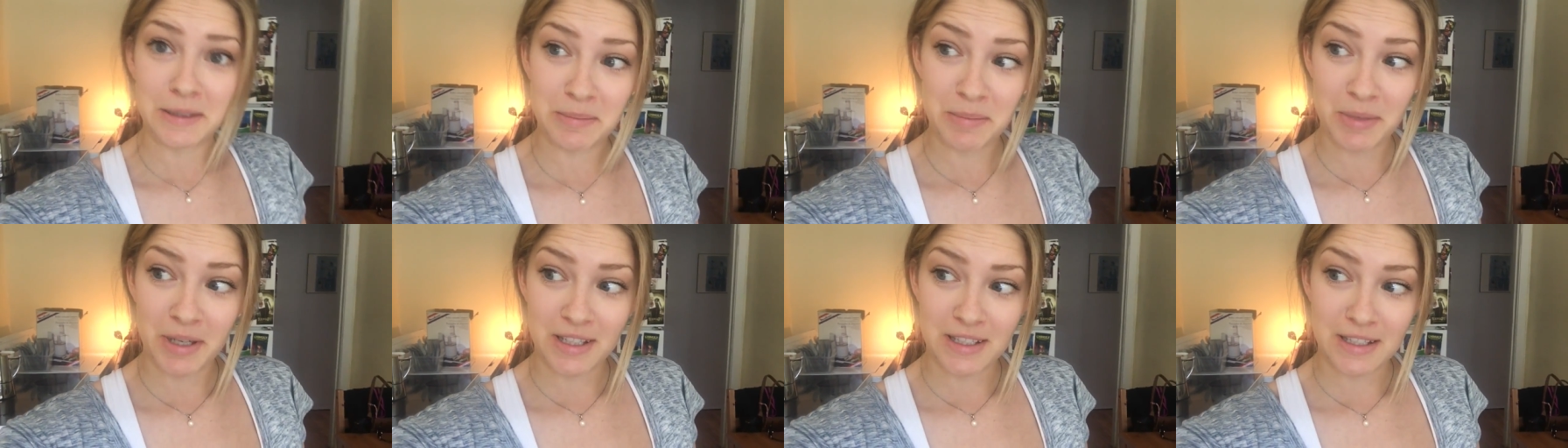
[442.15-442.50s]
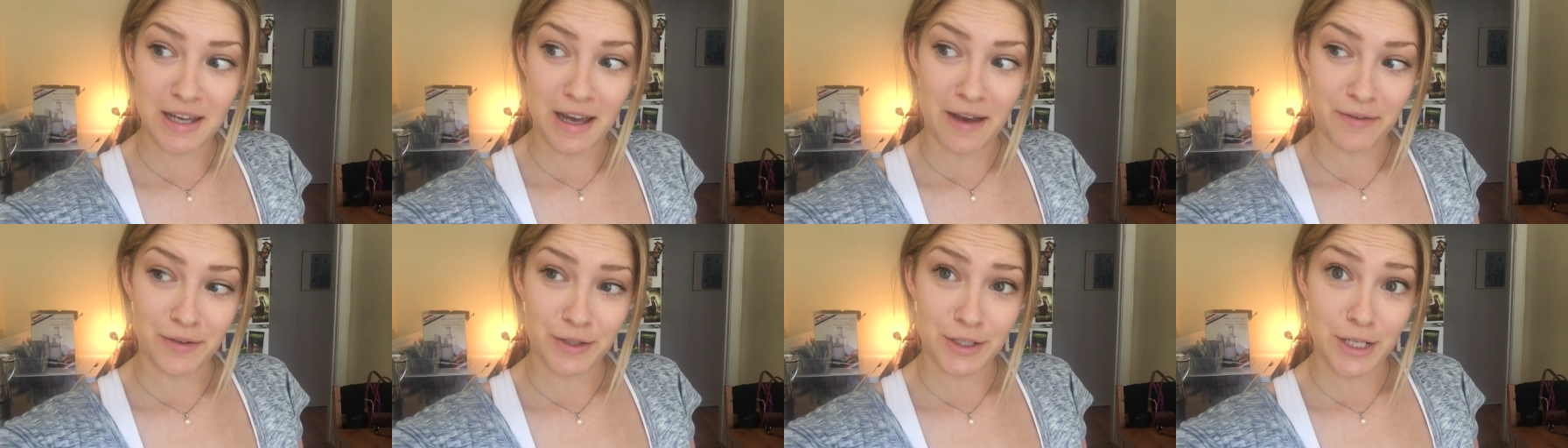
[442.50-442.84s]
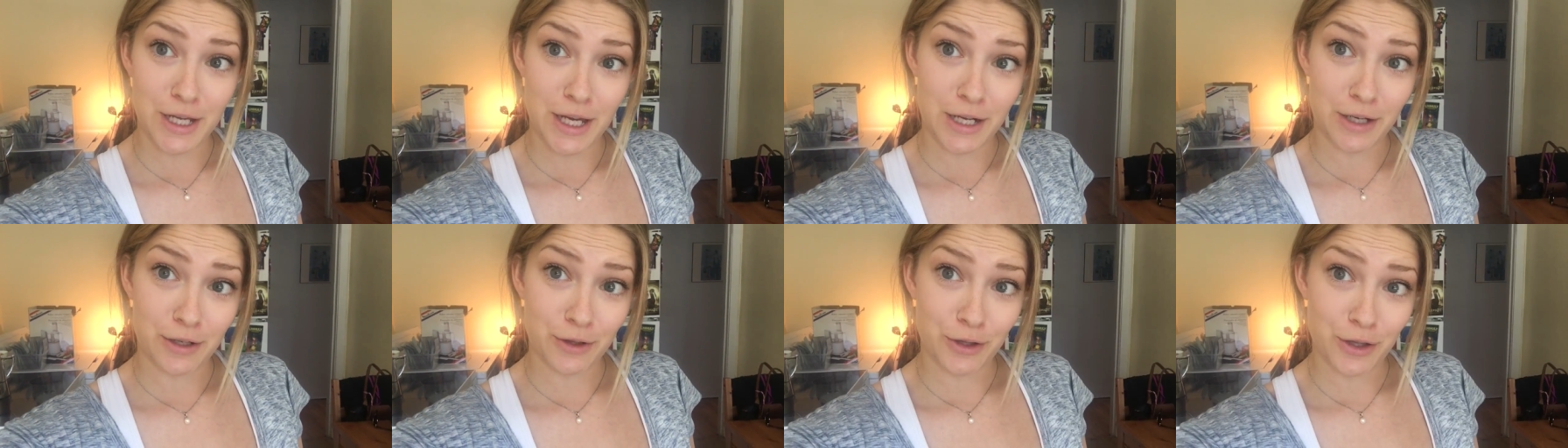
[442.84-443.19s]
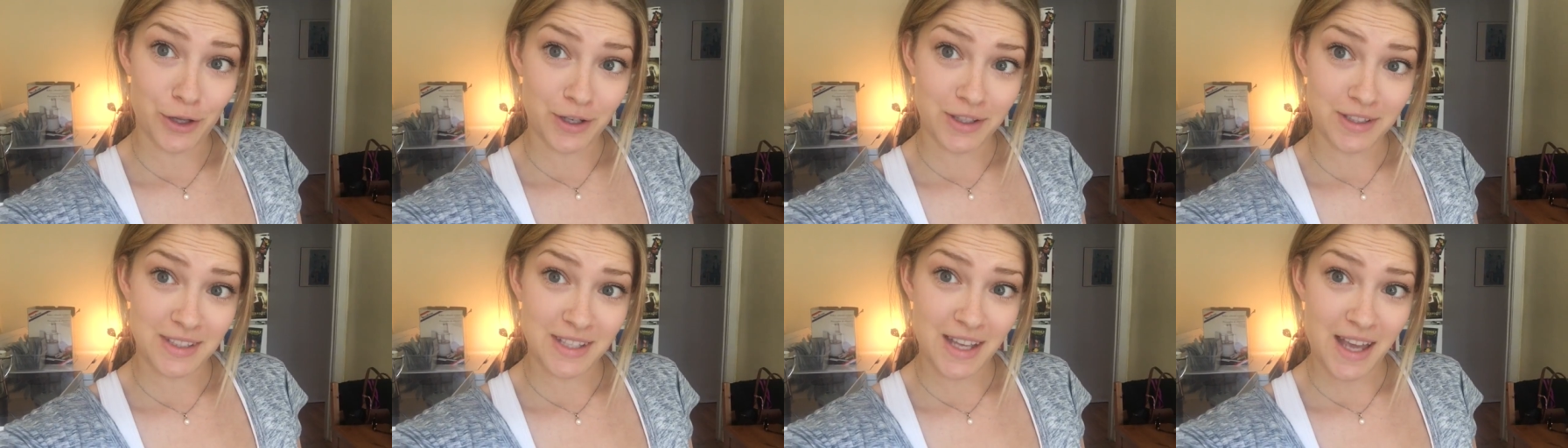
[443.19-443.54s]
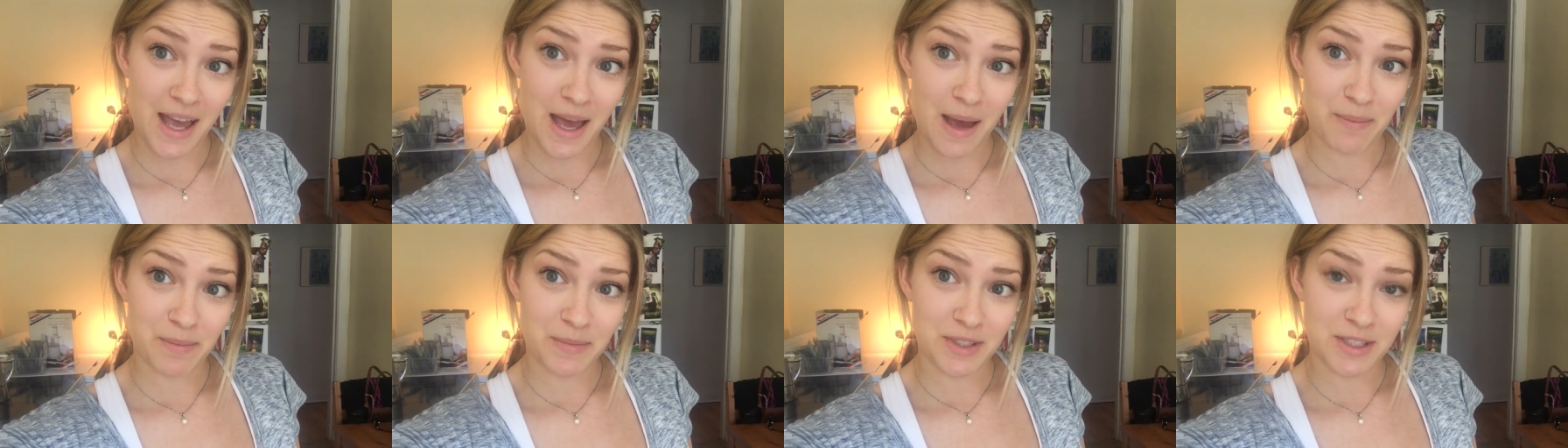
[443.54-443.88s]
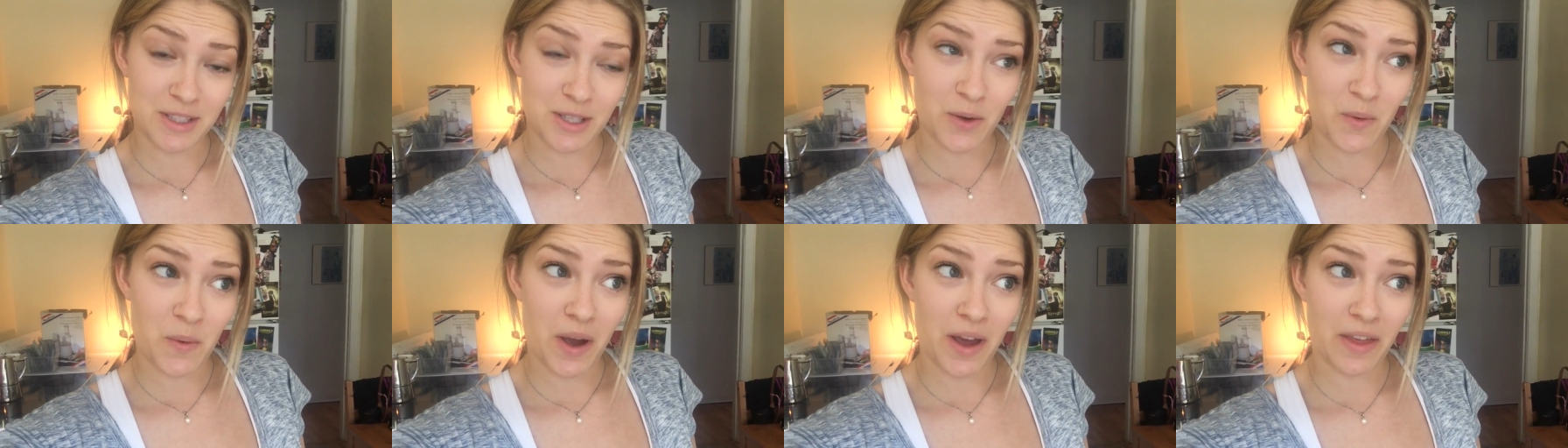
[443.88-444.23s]
because I haven't tan in a long time.
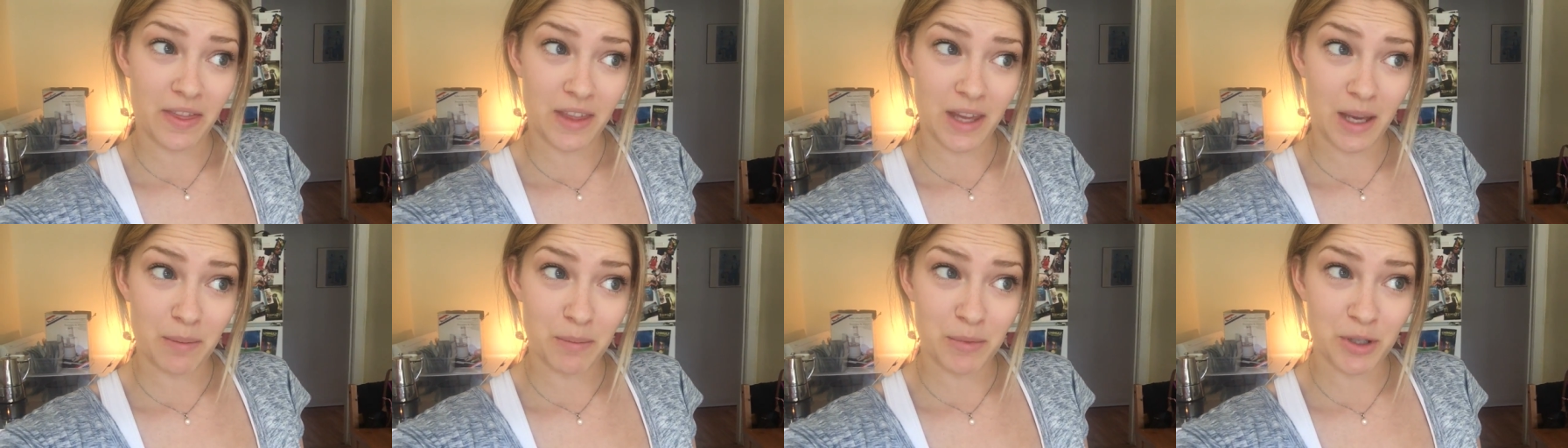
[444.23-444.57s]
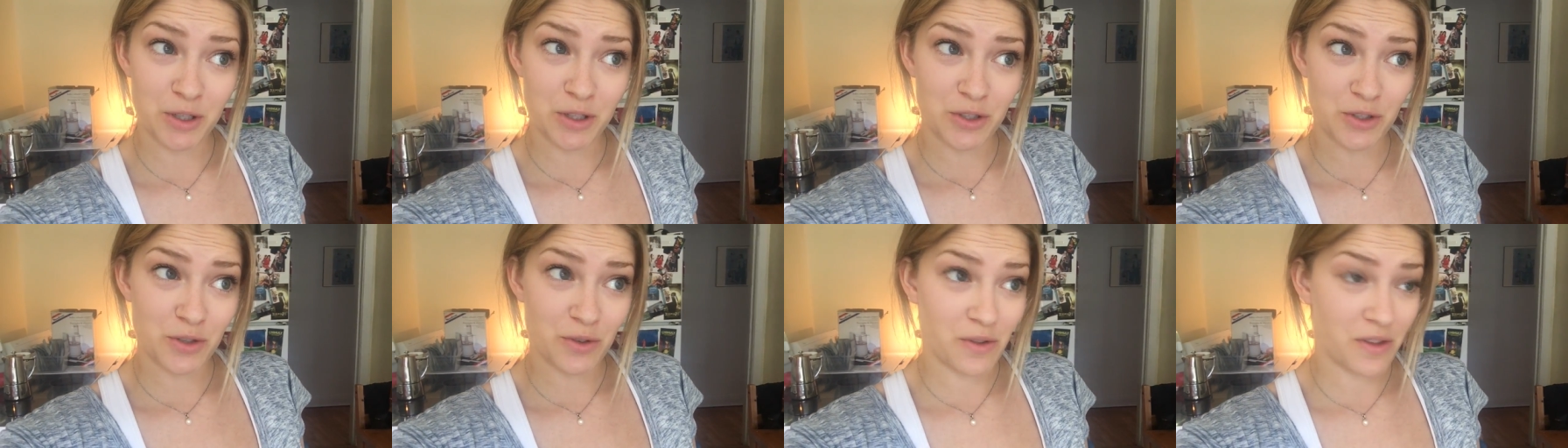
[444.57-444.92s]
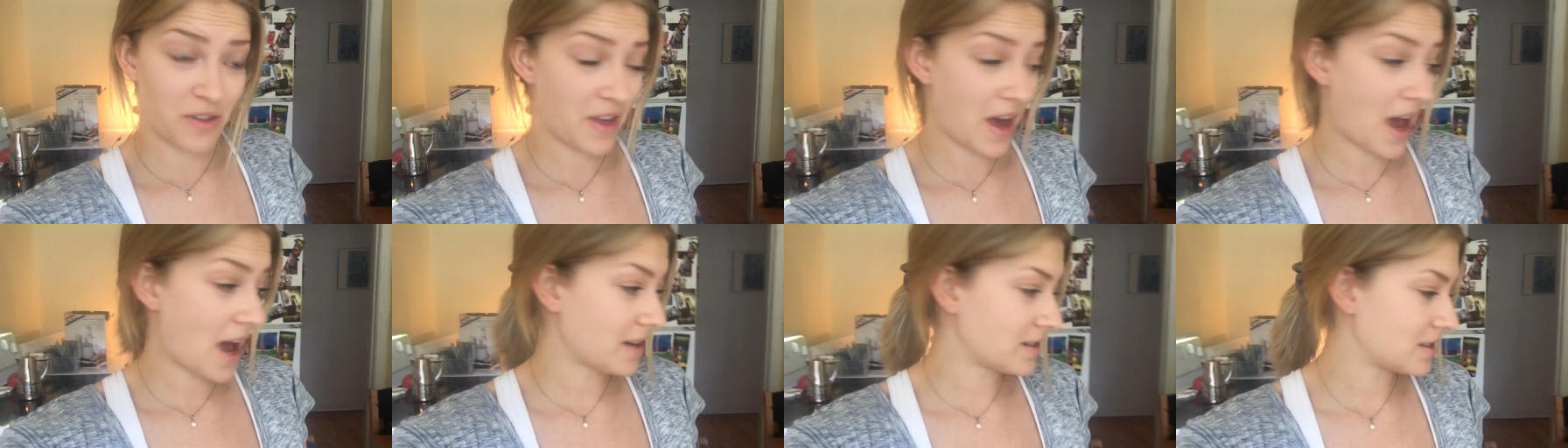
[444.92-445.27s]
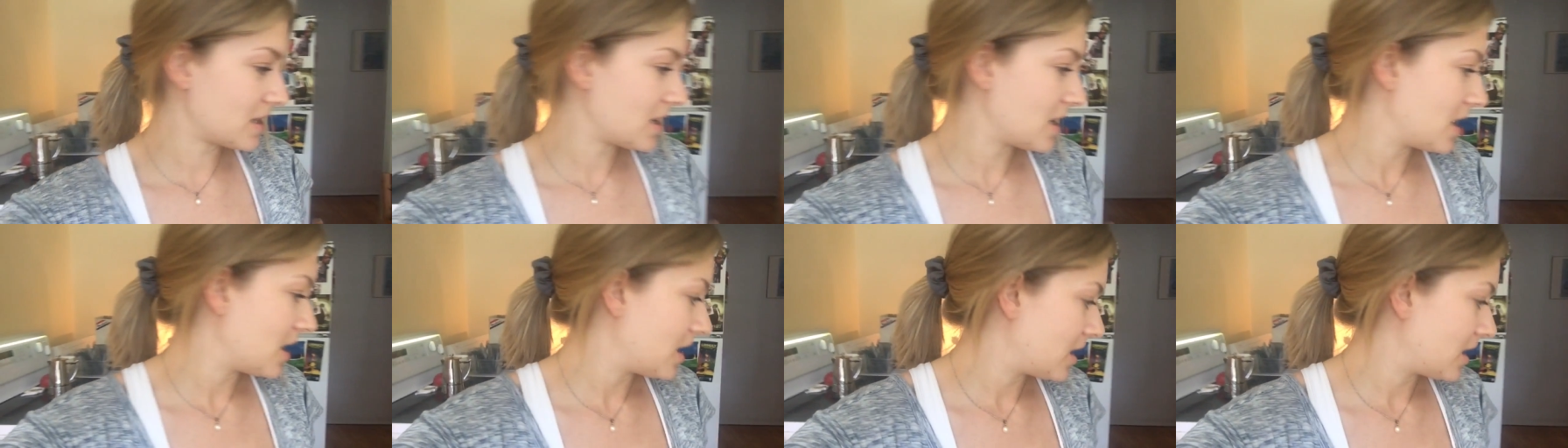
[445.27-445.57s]
So I think I'm gonna do that.